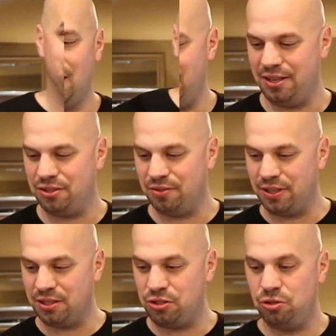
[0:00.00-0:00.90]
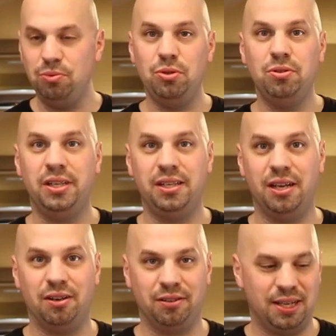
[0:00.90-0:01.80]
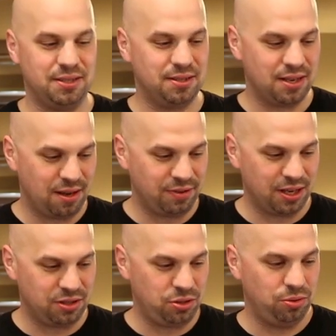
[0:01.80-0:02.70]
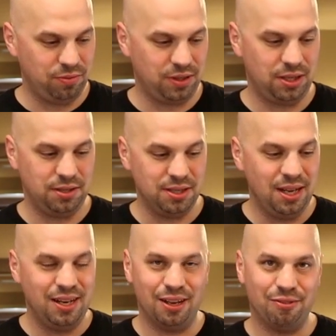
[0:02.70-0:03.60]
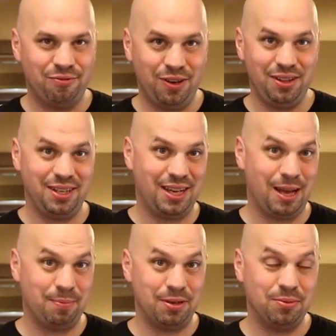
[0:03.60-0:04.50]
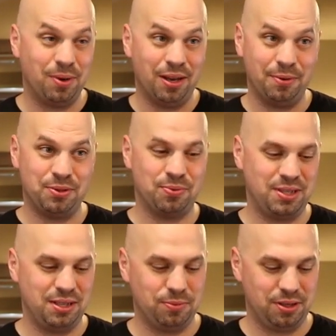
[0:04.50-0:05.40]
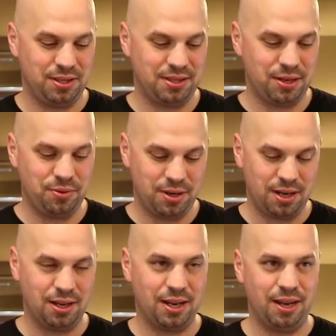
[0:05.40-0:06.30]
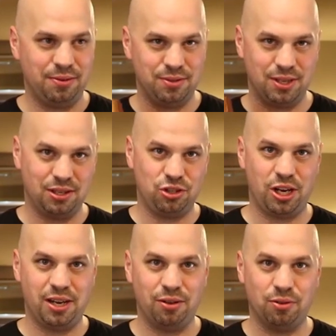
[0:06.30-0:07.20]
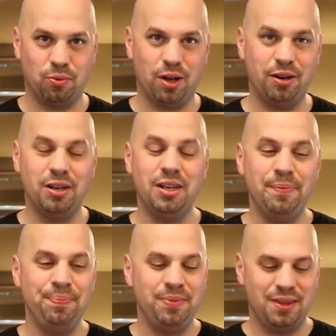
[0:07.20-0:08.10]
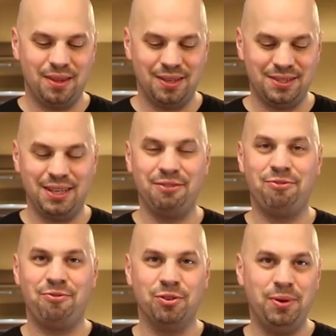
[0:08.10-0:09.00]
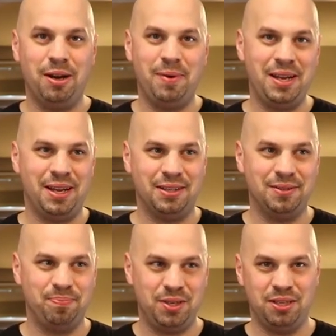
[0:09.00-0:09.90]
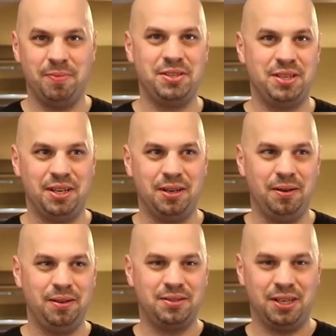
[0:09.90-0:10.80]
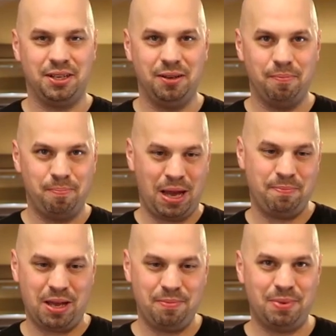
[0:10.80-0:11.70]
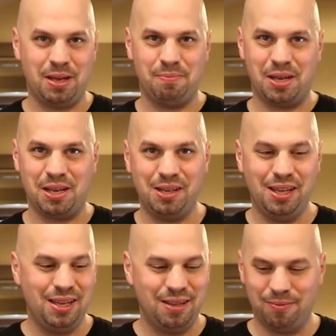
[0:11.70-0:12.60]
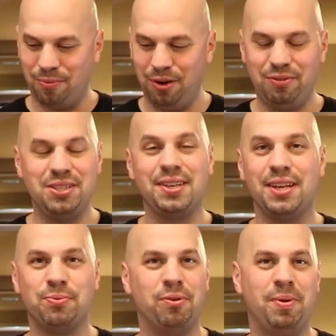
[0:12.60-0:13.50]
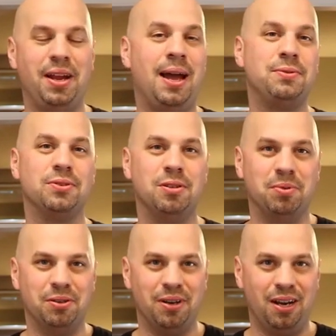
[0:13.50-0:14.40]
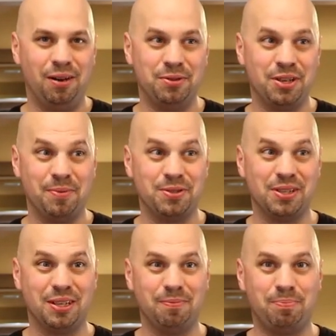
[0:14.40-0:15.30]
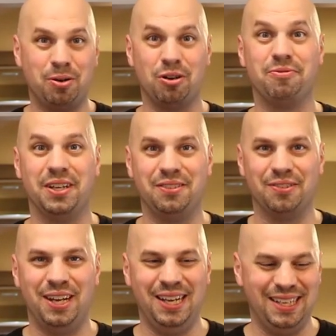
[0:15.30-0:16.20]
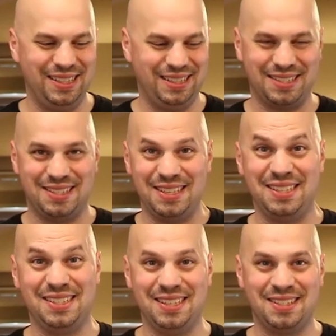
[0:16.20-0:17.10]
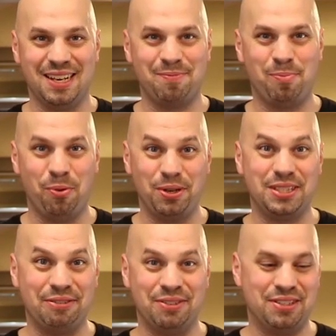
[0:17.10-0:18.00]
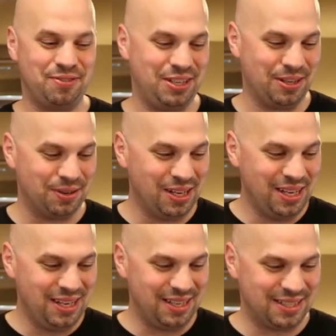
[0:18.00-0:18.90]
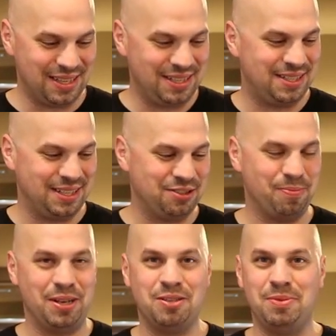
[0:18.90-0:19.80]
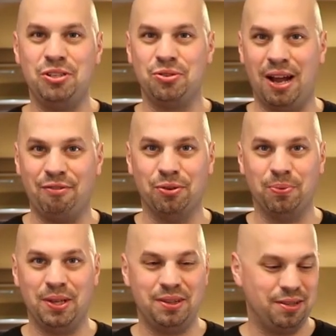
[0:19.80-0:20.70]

All right, so I've got two new Glencairn glasses. I've got two of these. Now, funny thing happened. While I was rinsing one of these out and I was like shaking out the water, this thing flew out of my hand into my sink, sink. Bang, bang, bang, bang. One of these guys would have been absolutely obliterated. It was almost like perfect, right? Because it's the exact point of this video, is that these things are meant to be traveled with.